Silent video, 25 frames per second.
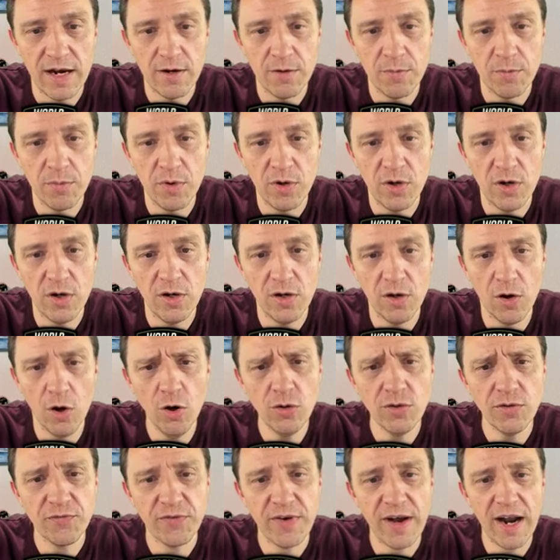Fireball.
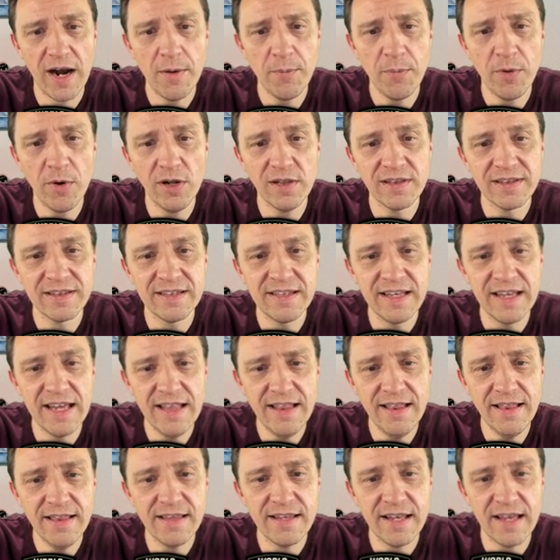Oh, the fireball
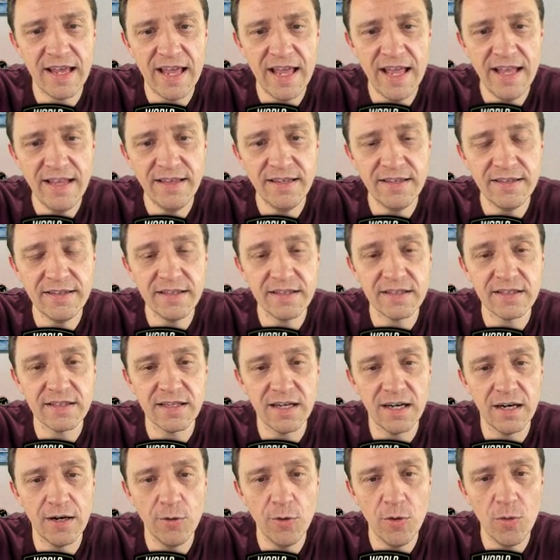didn't hit the
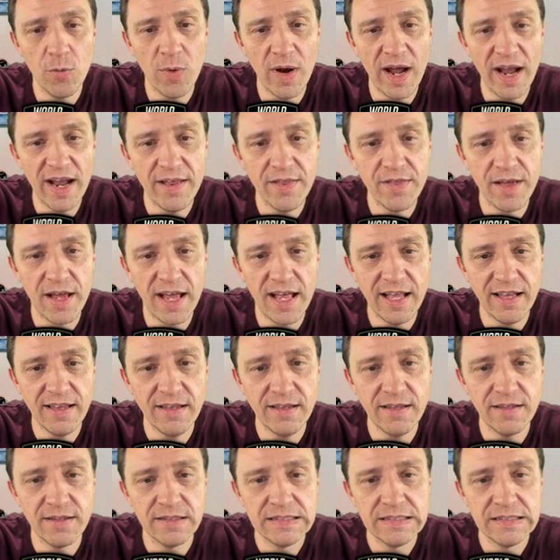tower. Why that?